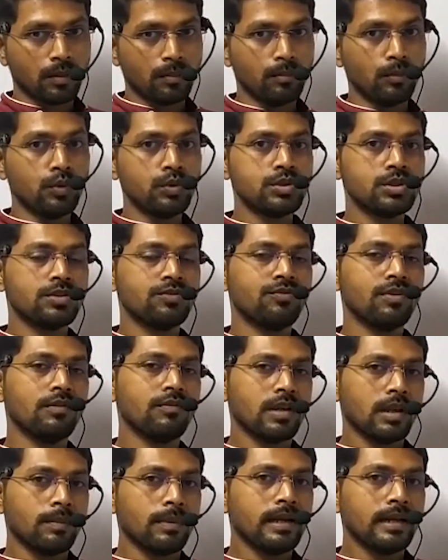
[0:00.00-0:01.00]
most
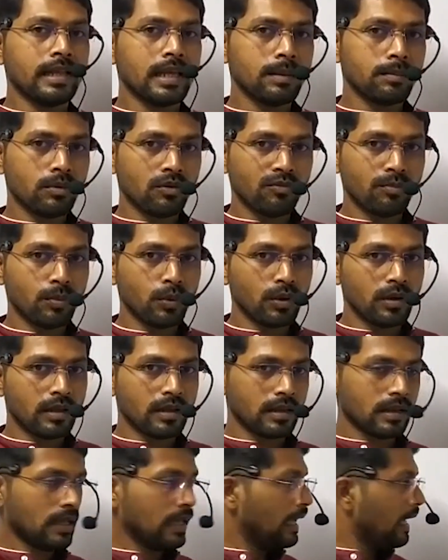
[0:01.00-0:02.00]
favorable type of
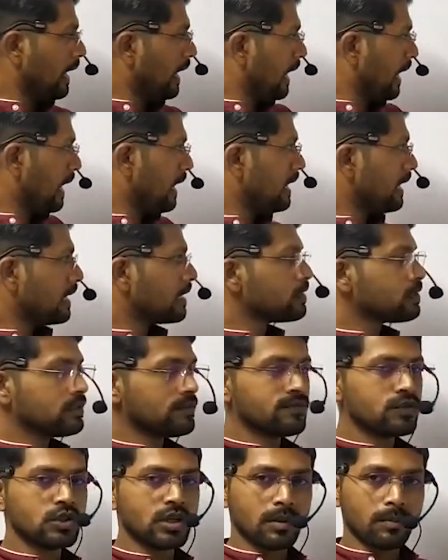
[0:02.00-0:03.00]
pollen in case
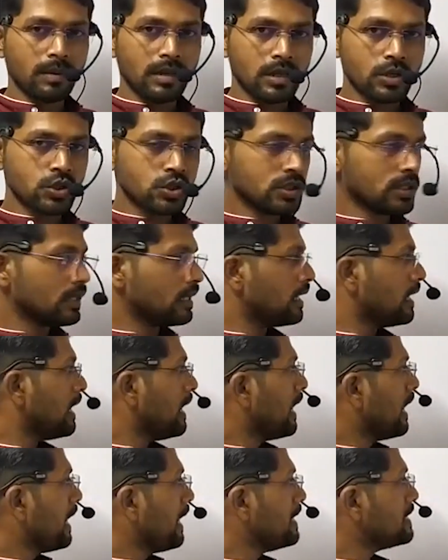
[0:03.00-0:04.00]
of germination
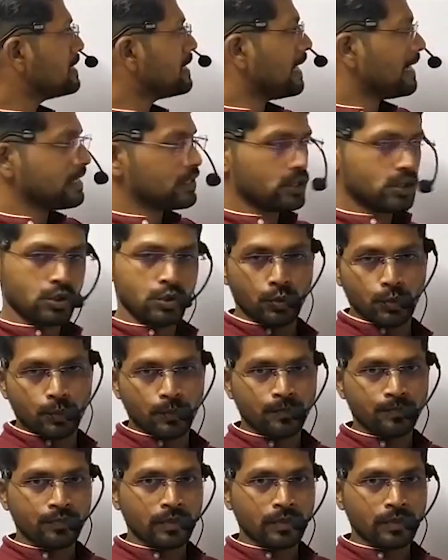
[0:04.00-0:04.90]
is S2.